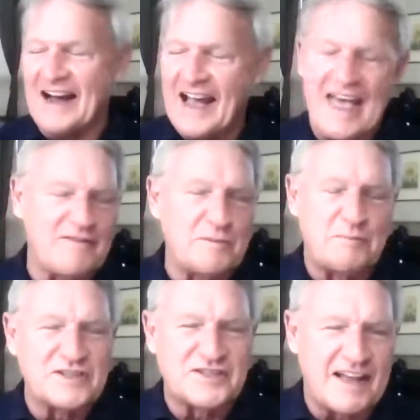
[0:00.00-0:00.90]
I haven't
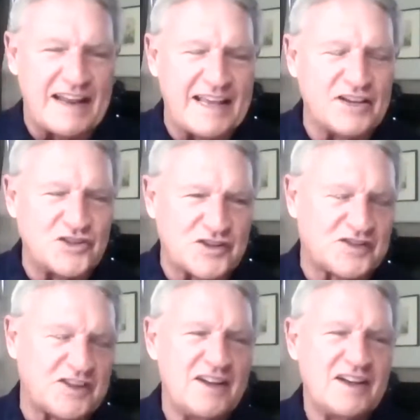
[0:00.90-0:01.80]
been studying
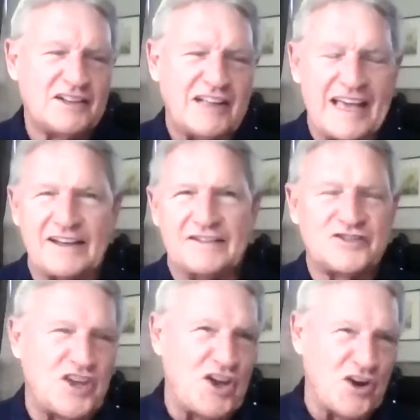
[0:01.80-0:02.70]
just like
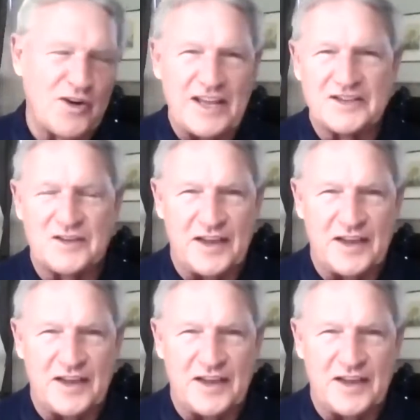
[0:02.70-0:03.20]
securities and